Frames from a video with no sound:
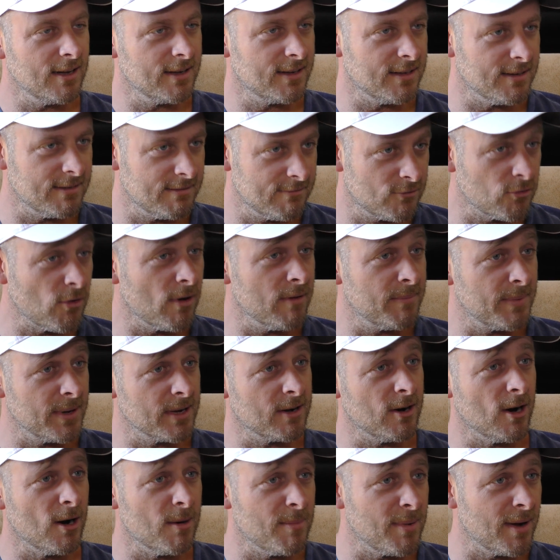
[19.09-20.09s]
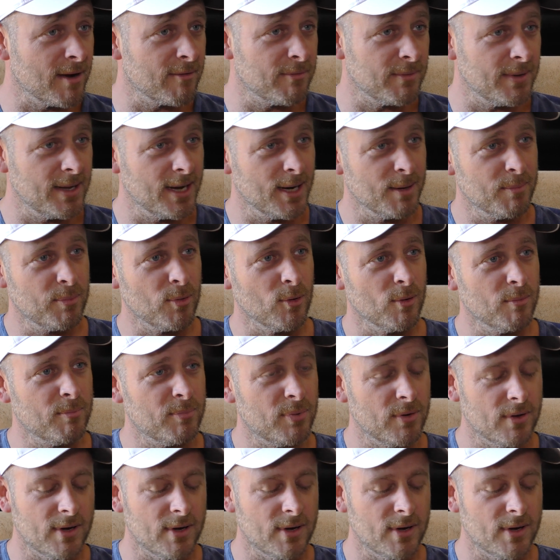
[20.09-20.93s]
I can drive my car back from the airport.